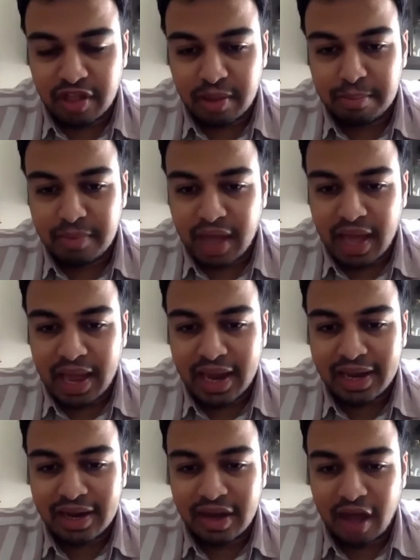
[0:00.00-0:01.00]
them
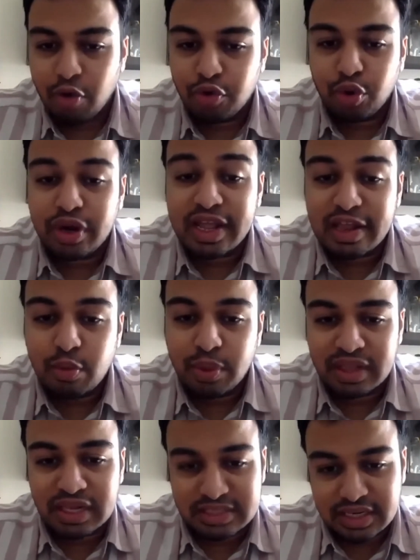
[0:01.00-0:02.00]
and how to deal
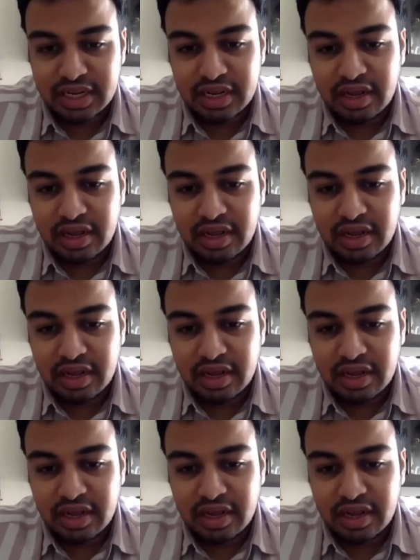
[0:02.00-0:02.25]
with it.